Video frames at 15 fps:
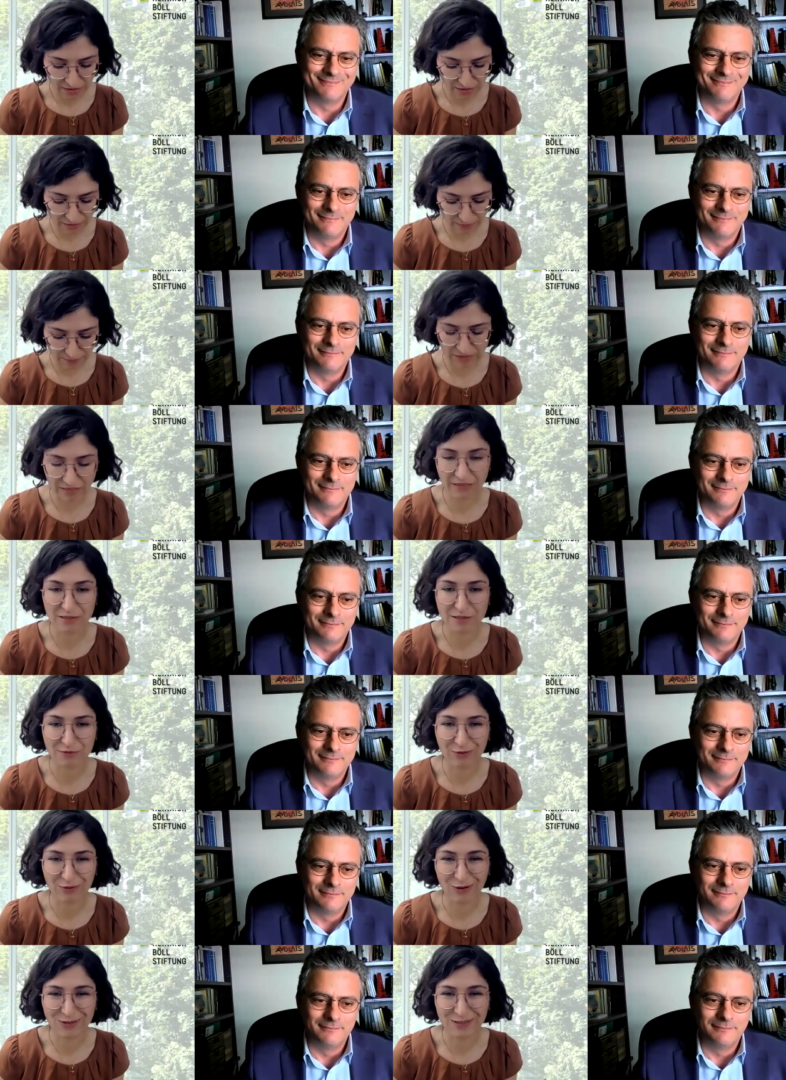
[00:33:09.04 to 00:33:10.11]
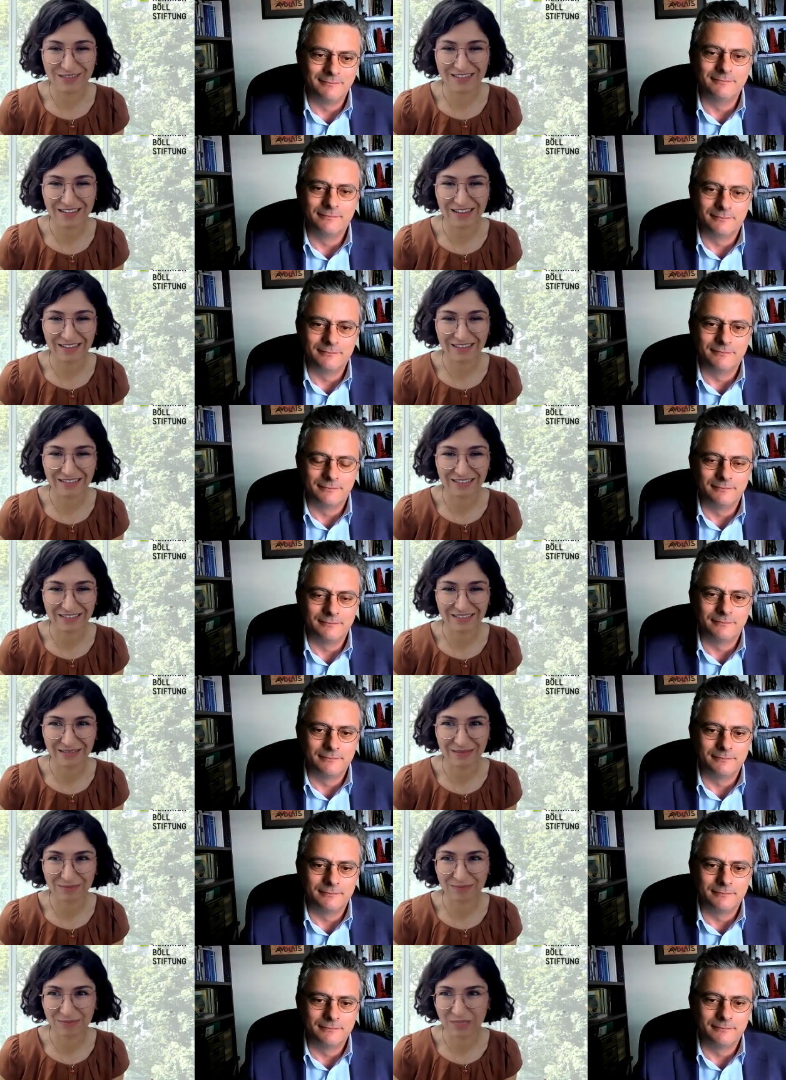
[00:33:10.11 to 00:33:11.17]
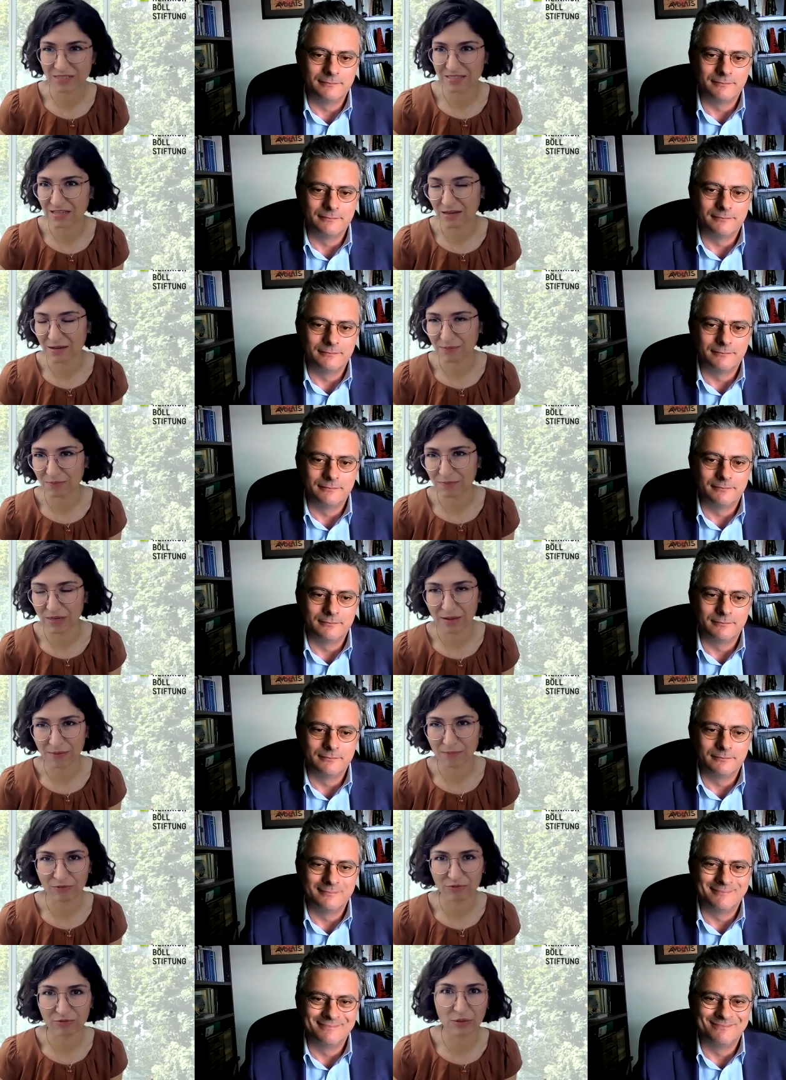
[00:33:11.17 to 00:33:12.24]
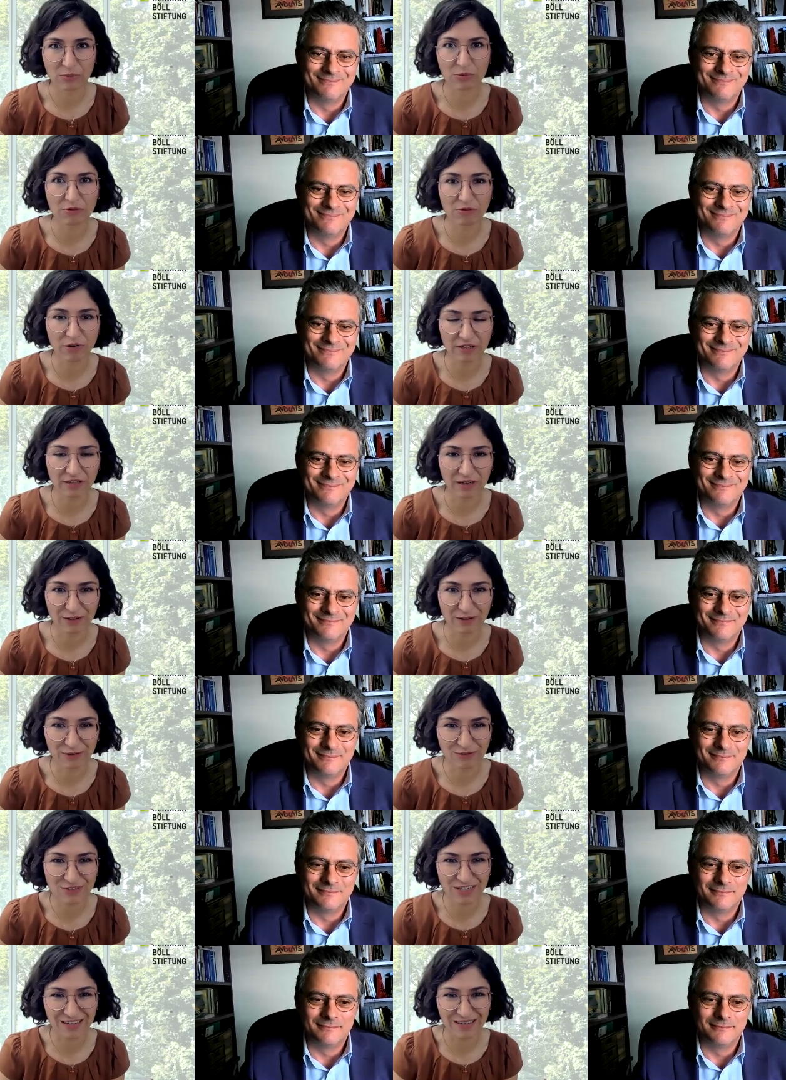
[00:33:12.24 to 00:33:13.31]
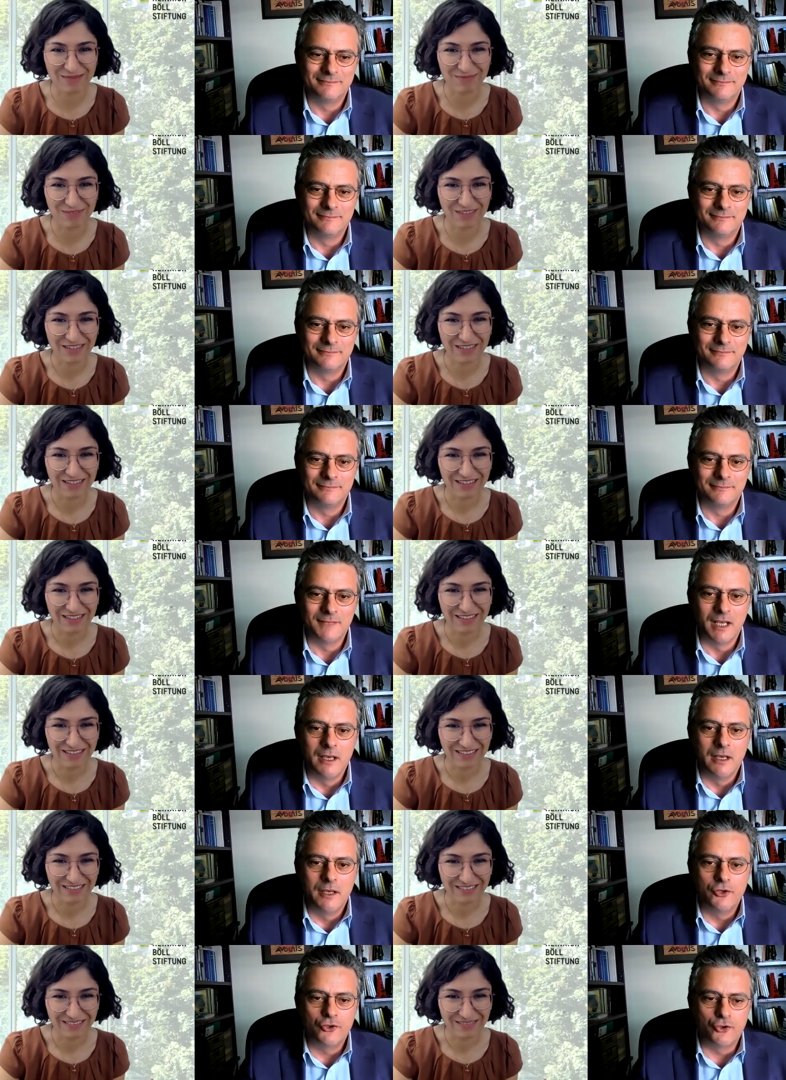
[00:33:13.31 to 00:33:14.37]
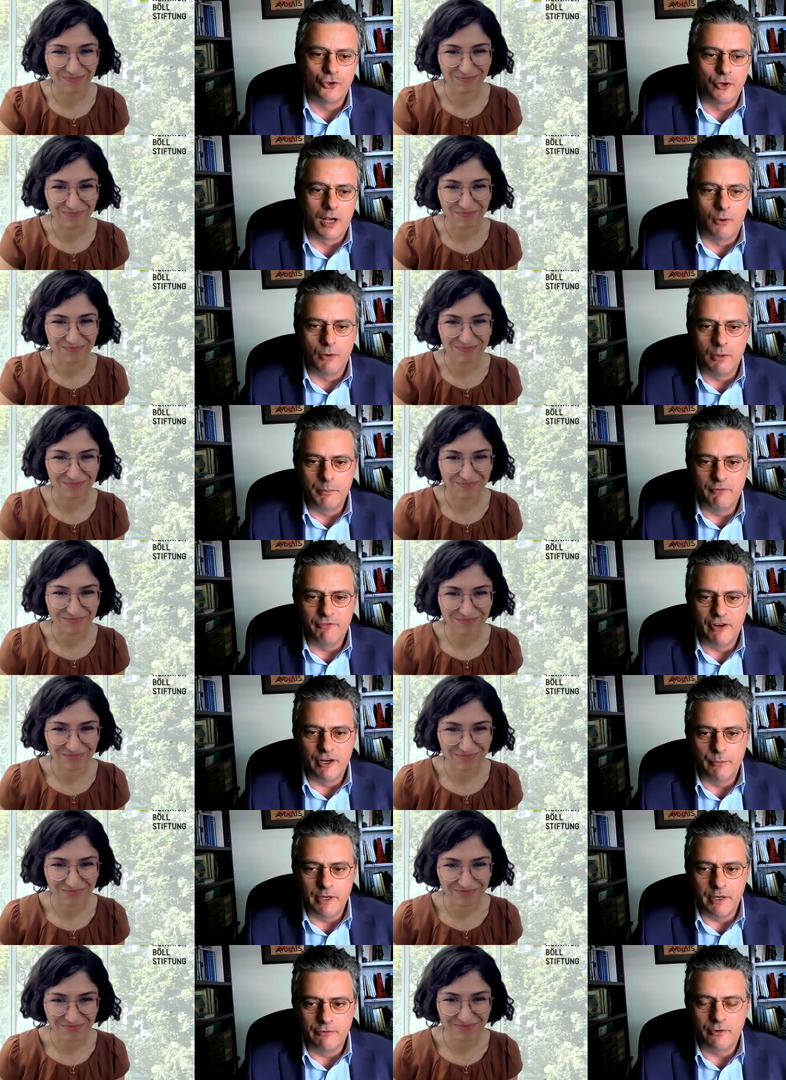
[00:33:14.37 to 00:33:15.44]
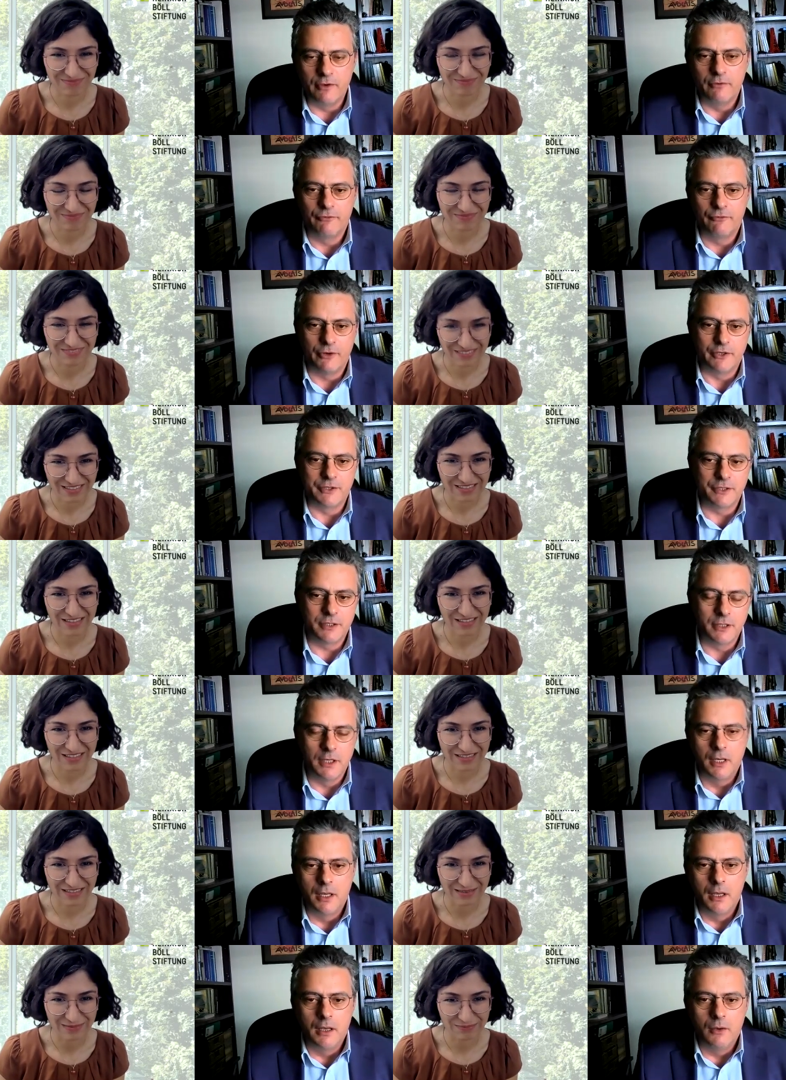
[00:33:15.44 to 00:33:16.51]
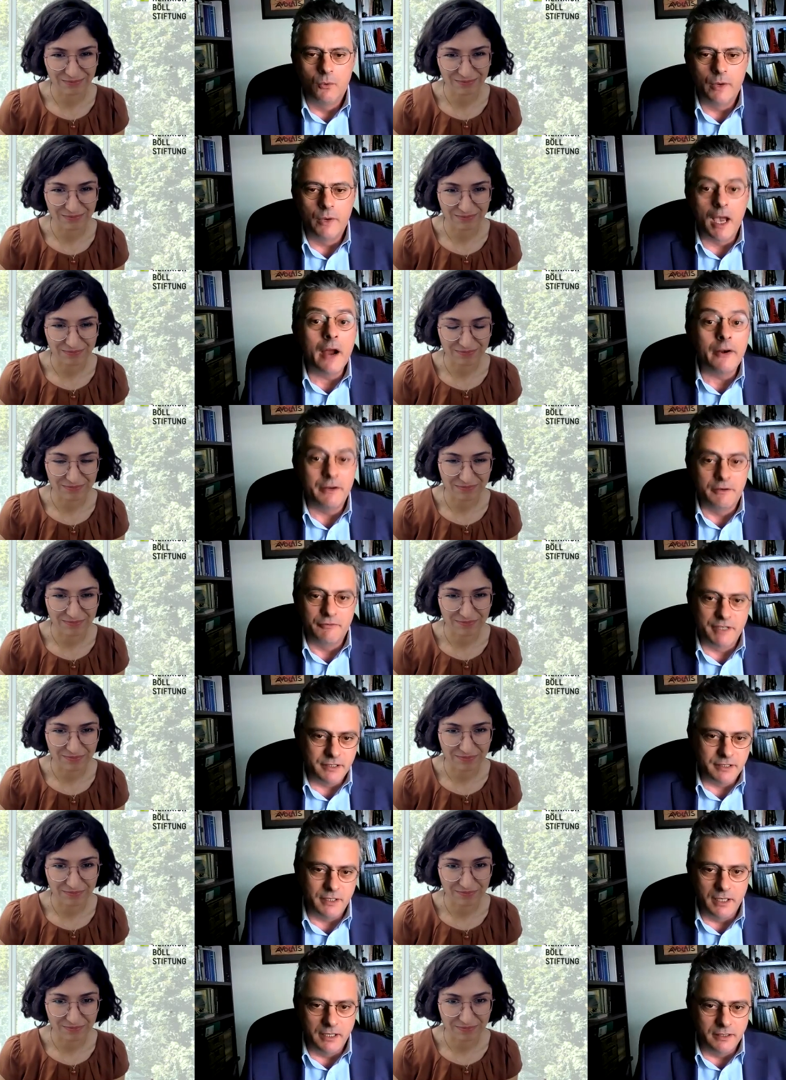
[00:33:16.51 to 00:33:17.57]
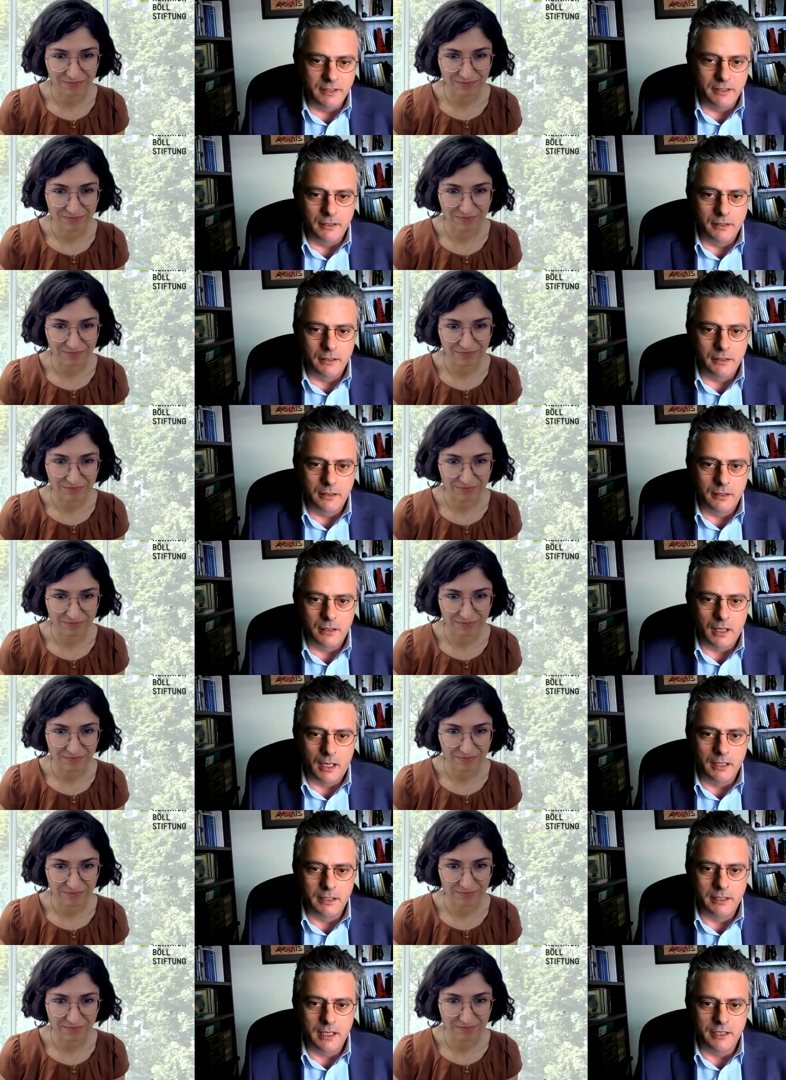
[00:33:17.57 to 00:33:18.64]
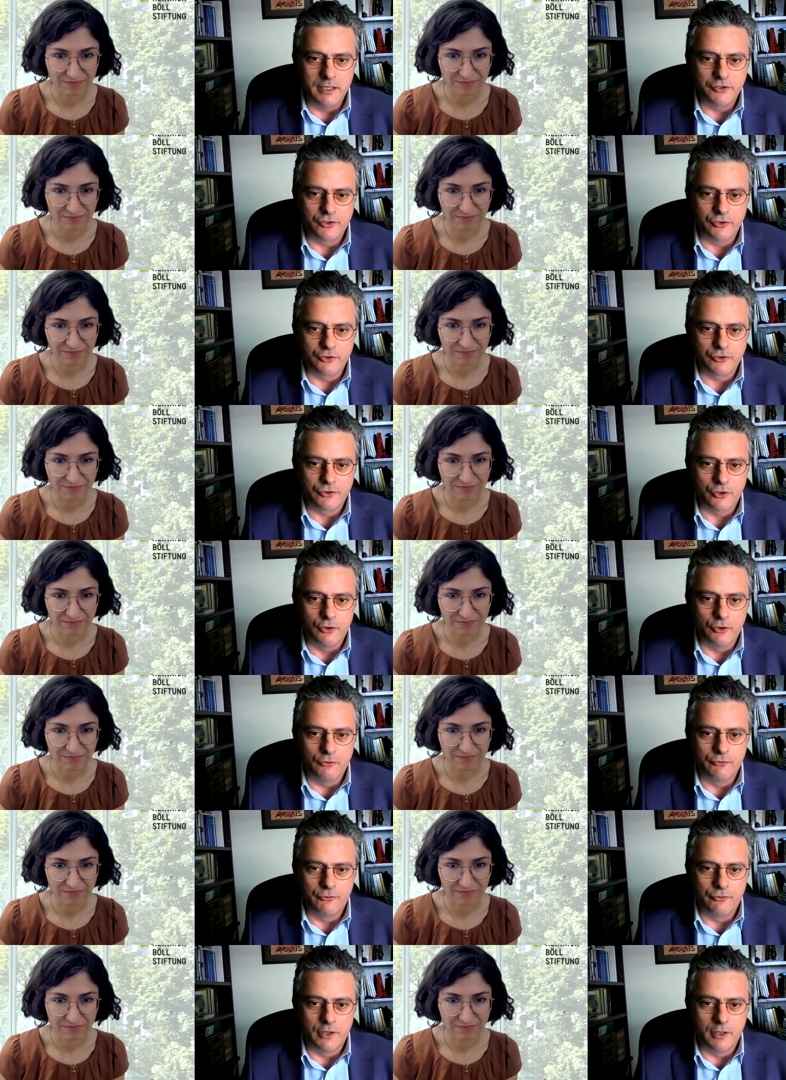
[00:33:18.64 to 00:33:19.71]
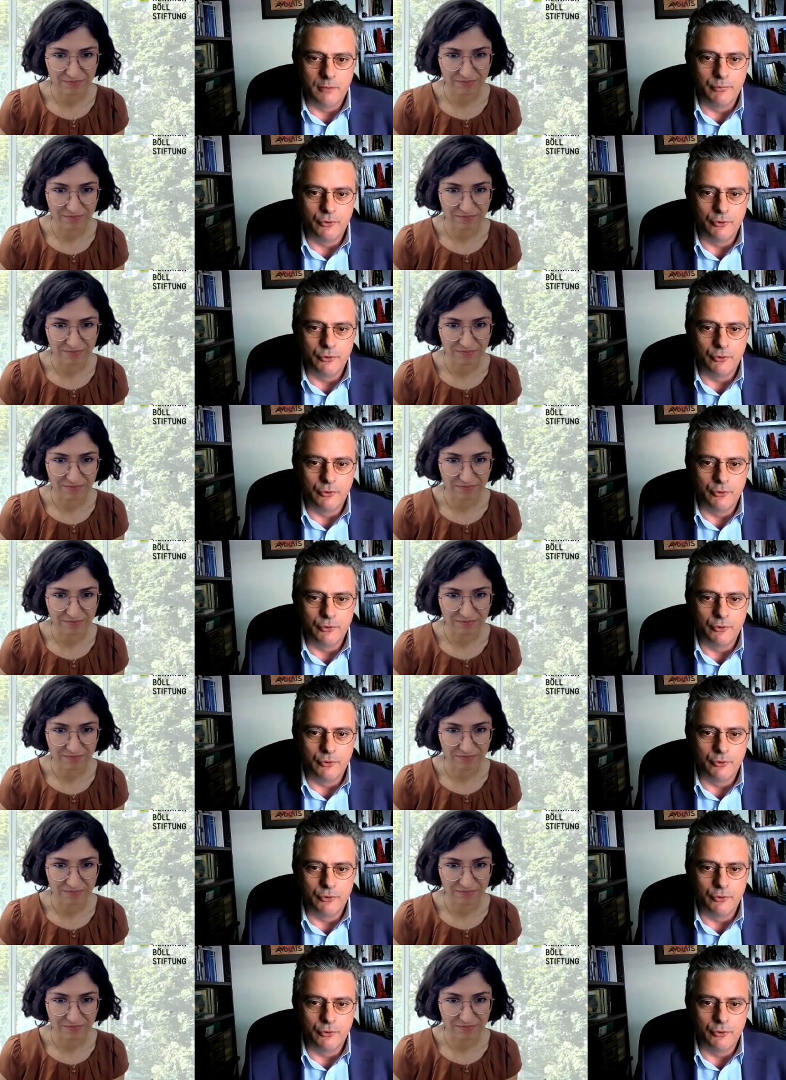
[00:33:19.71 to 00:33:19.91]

Speaker 1: um, at this front. And um, yes, I, I'm afraid we're running out of time.
Speaker 2: Sure, I will be very brief. First, we are investigating allegations
Speaker 1: of
Speaker 2: uh,